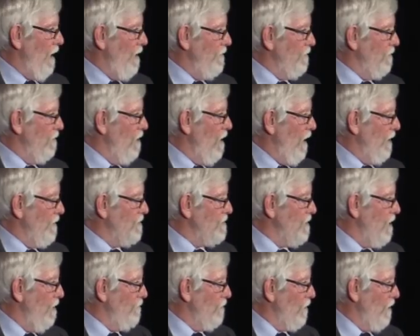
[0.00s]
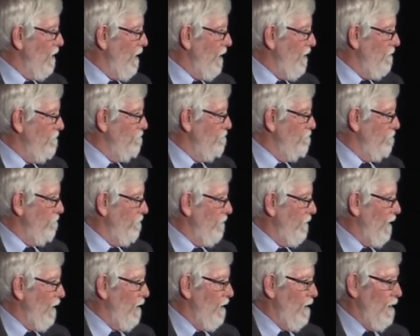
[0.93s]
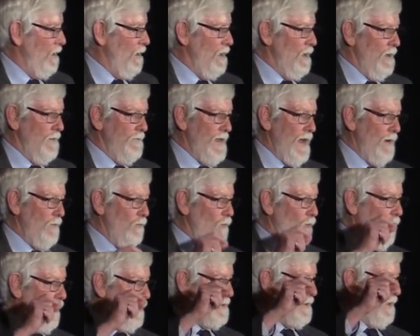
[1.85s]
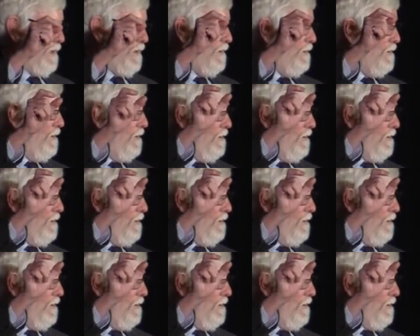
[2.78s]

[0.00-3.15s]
underlying subgrade, that water